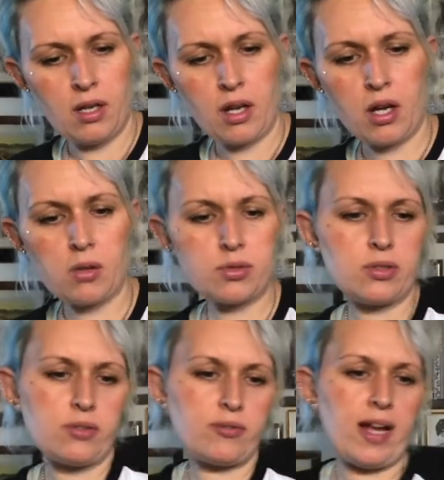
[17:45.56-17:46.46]
a
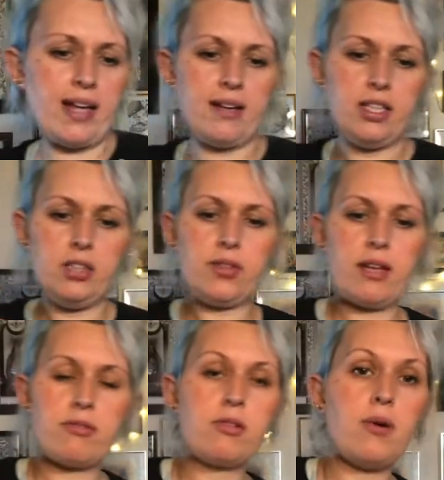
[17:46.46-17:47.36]
coleslaw fan and you get
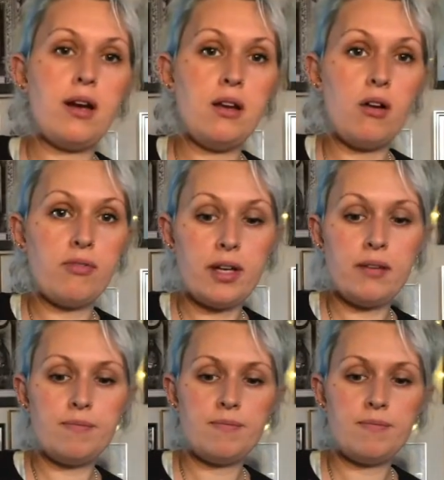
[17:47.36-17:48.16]
through quite a lot of it,